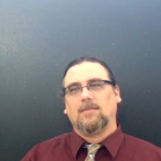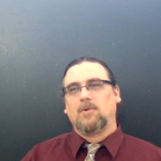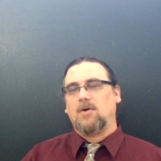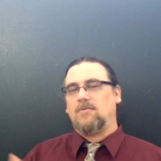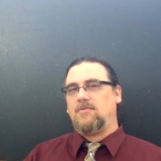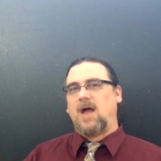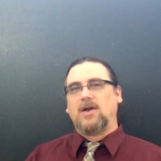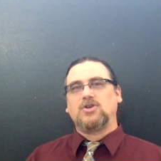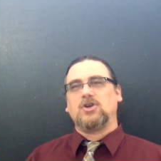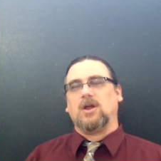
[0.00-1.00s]

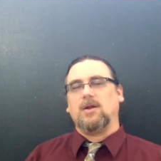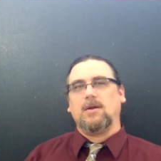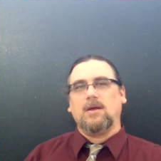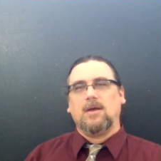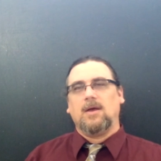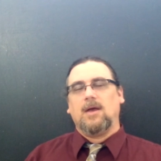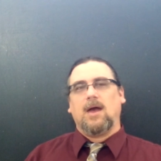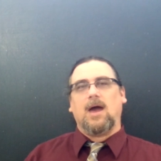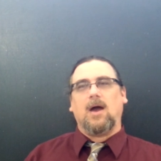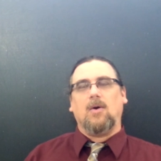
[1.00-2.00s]
perfection
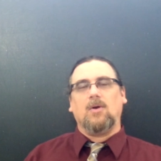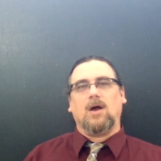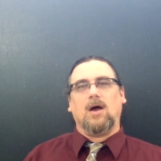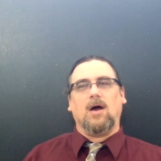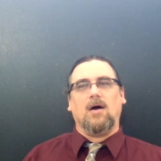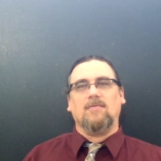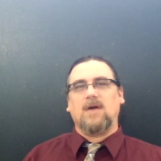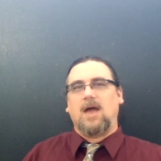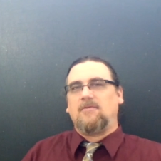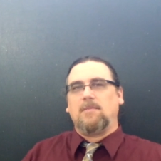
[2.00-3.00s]
out of
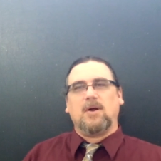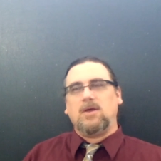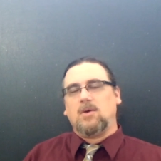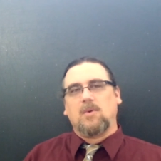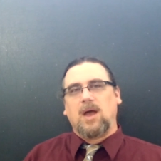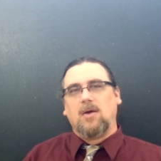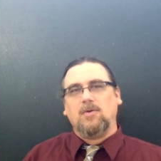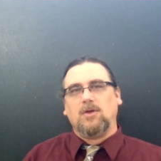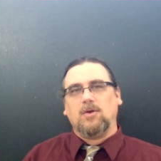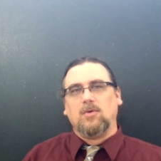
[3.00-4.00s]
everybody
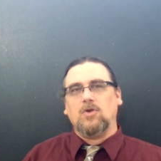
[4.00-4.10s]
around you,